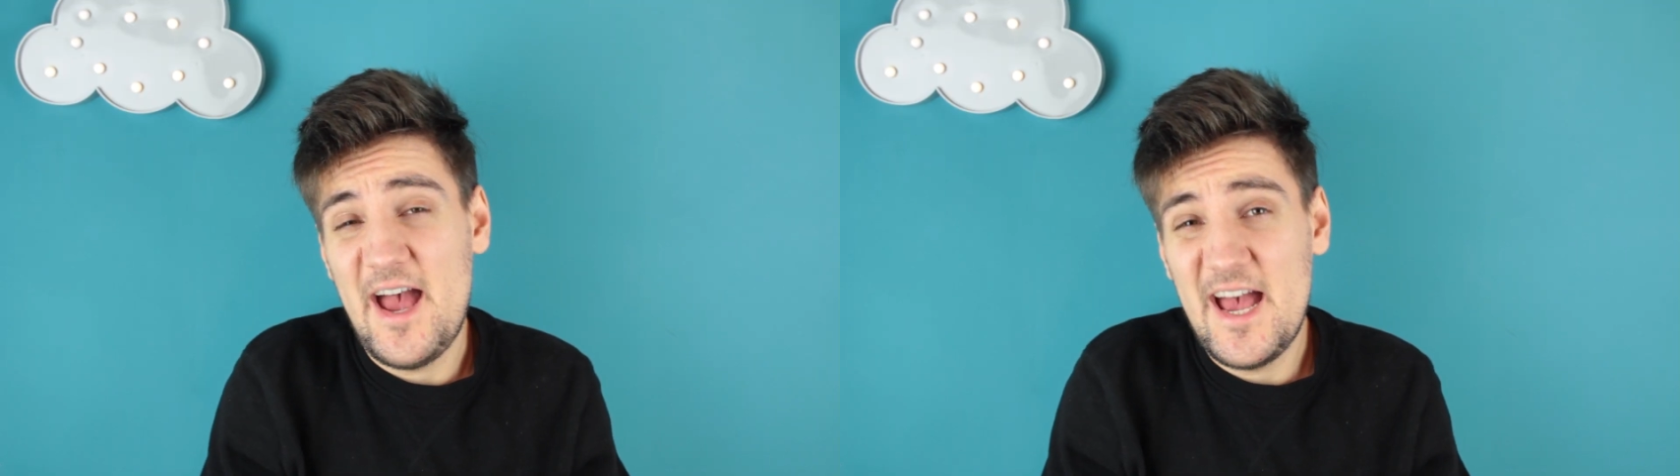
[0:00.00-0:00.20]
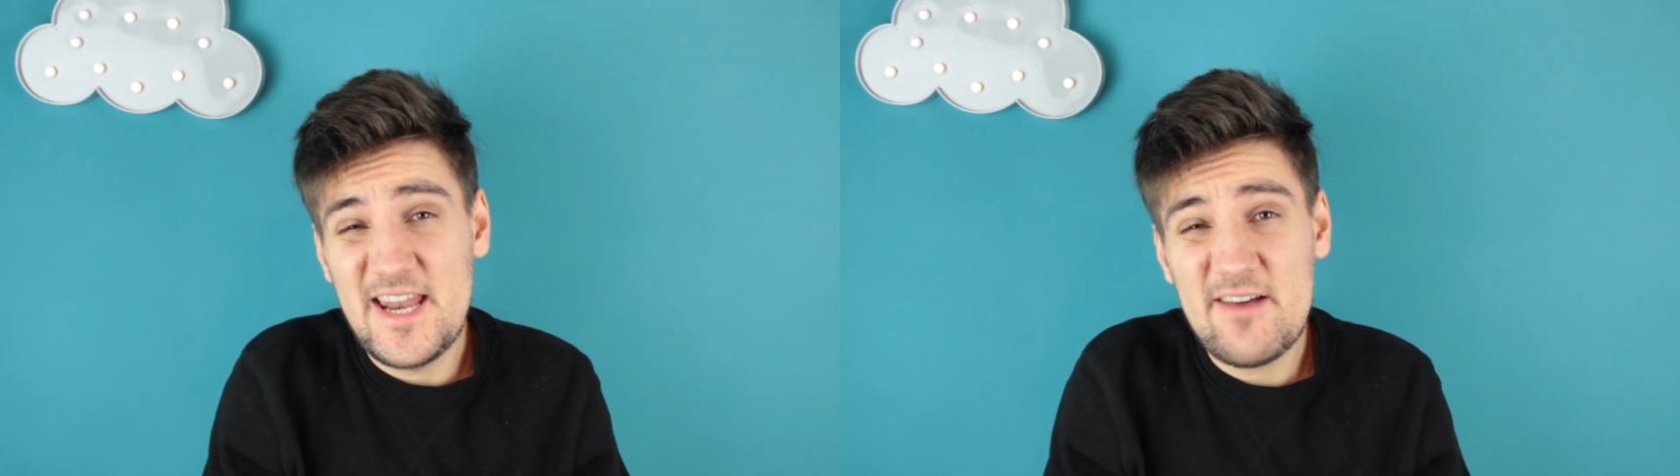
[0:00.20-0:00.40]

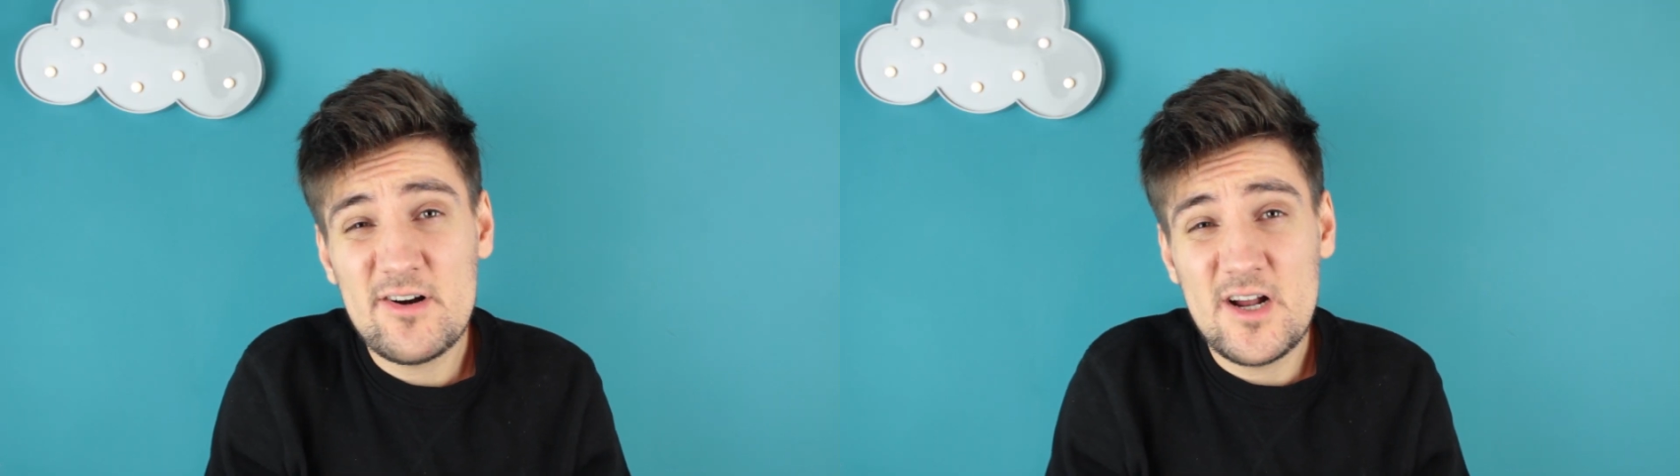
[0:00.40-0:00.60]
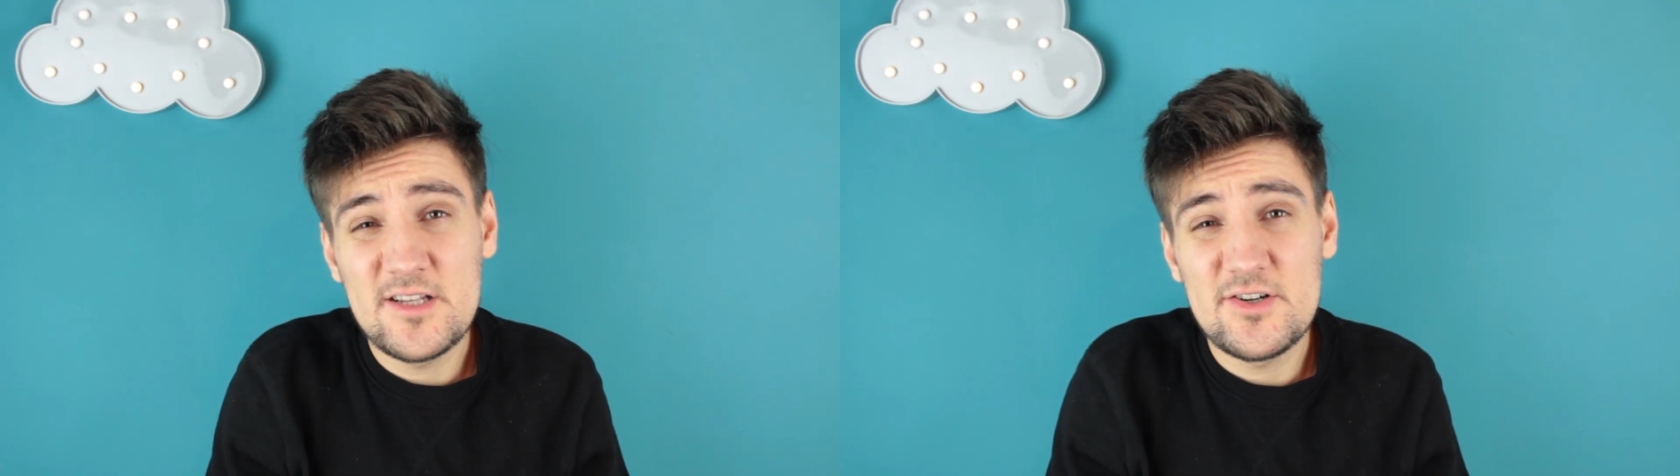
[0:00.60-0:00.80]
I had
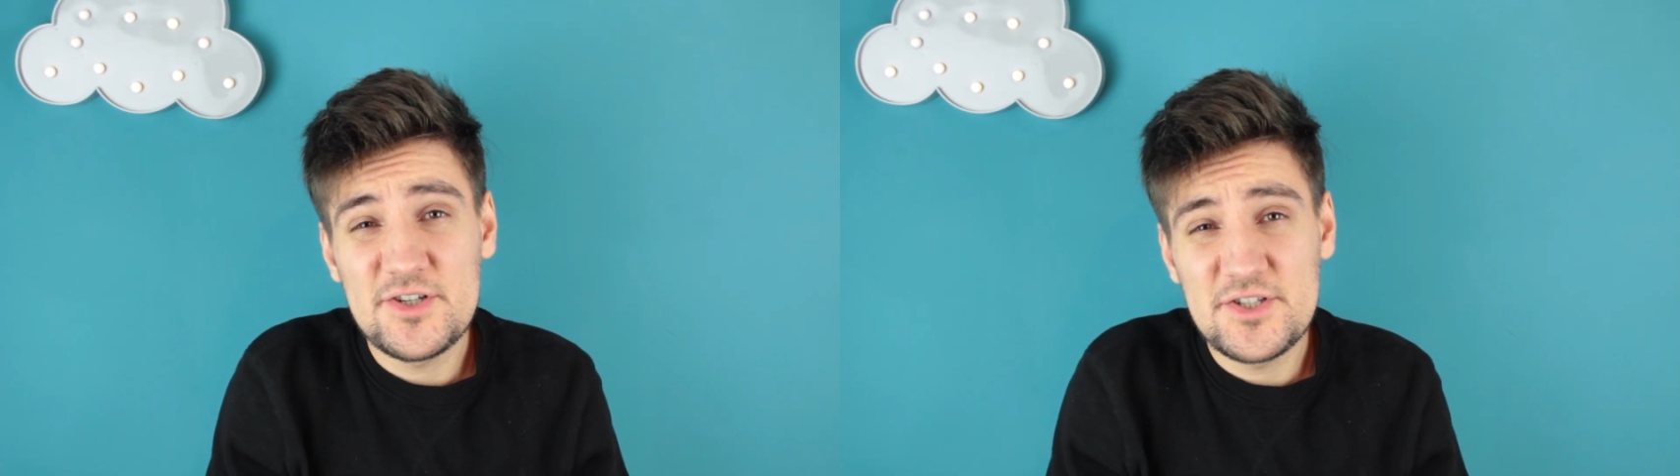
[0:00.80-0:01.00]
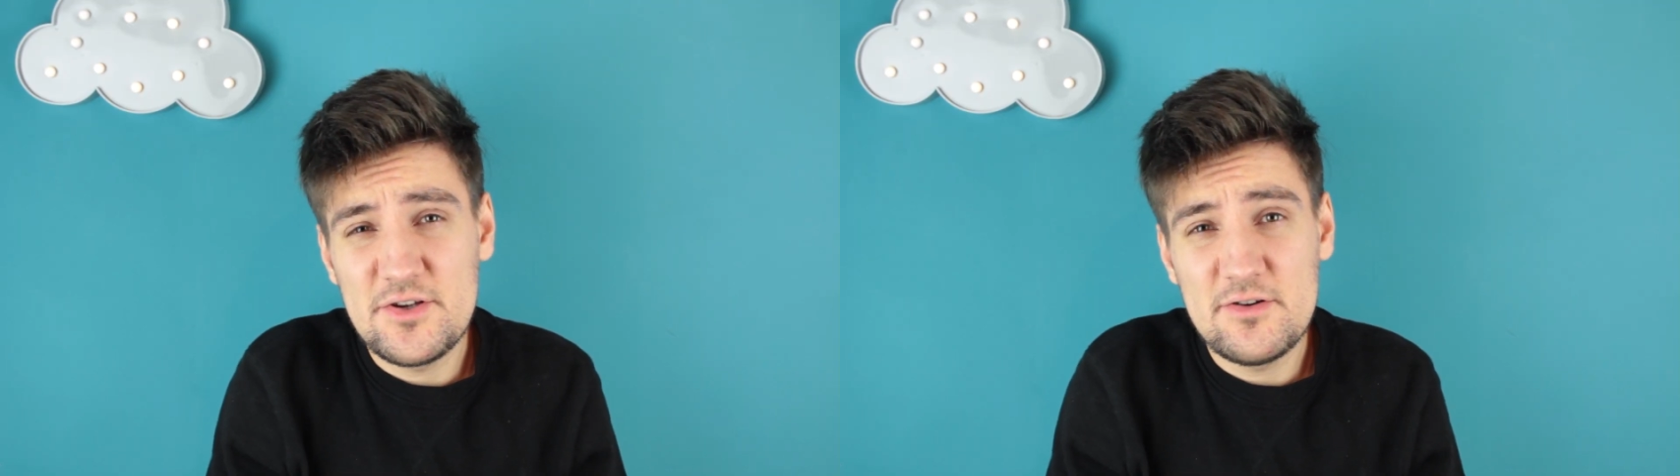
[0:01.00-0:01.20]
never
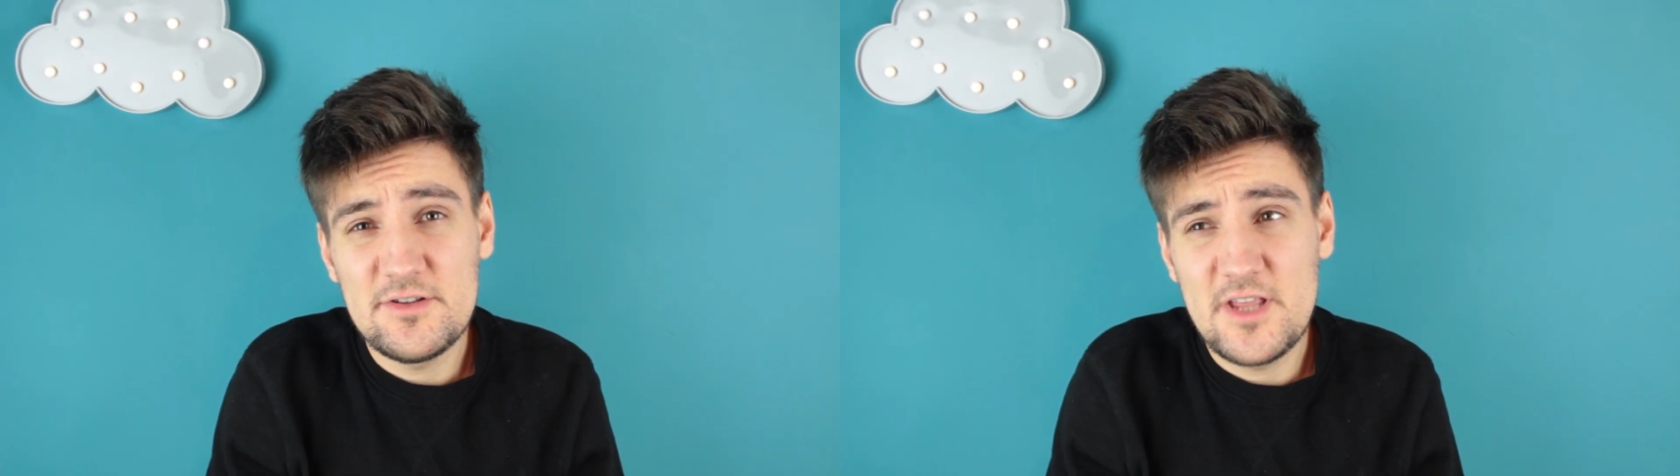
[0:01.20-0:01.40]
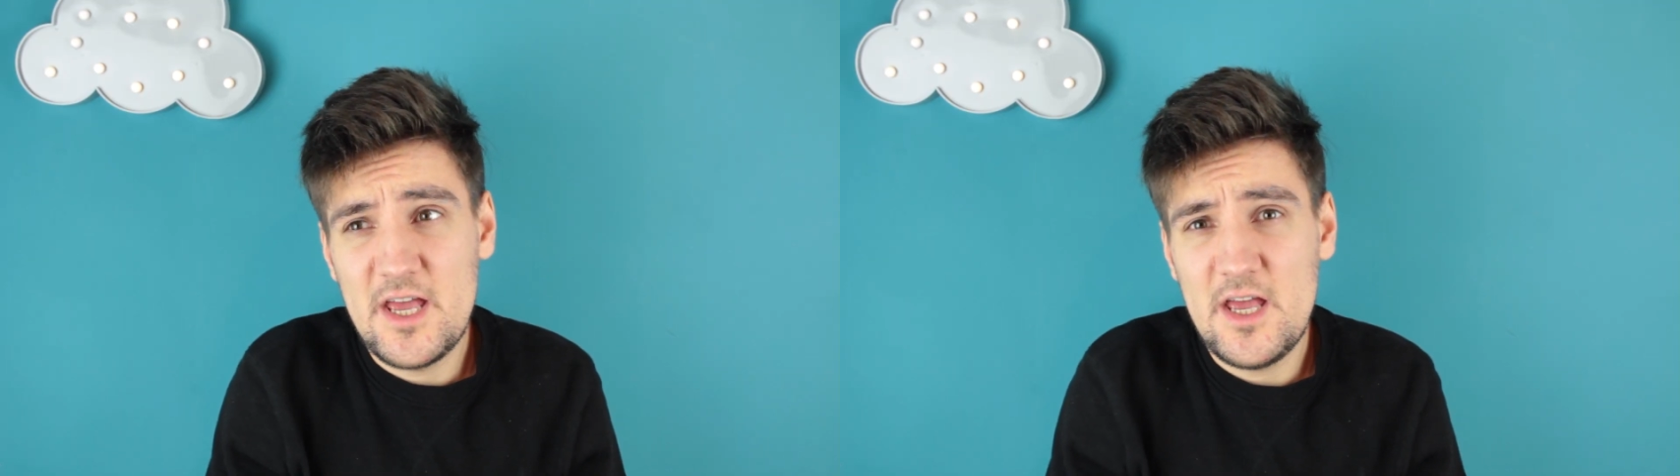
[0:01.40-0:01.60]

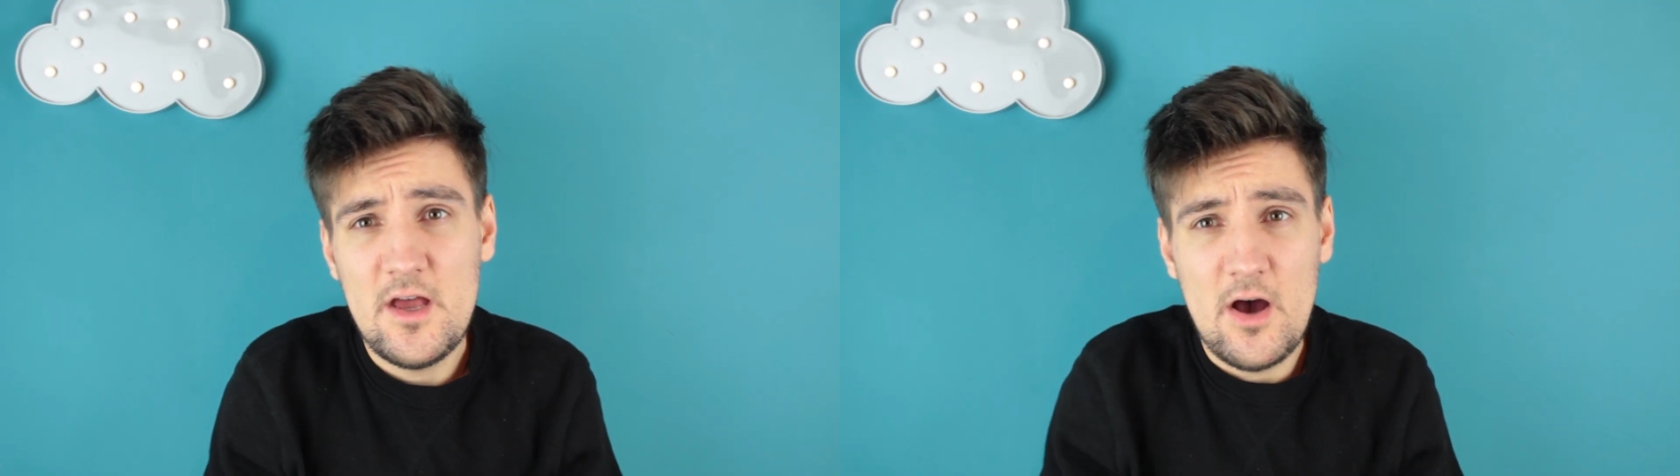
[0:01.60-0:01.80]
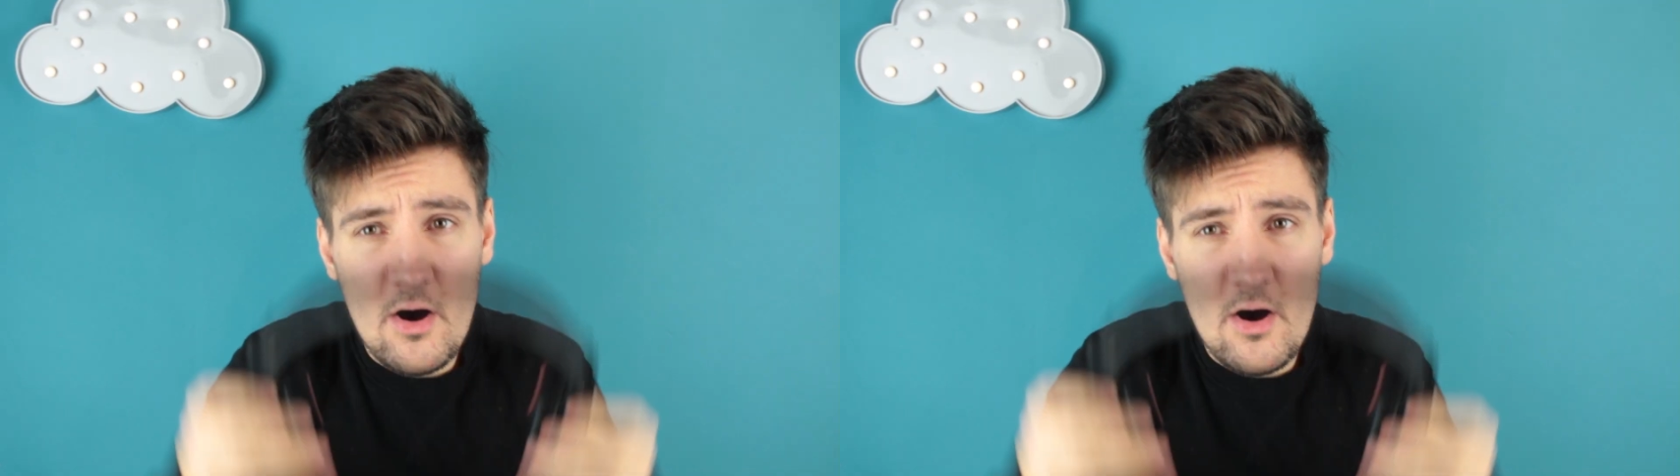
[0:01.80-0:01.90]
understood the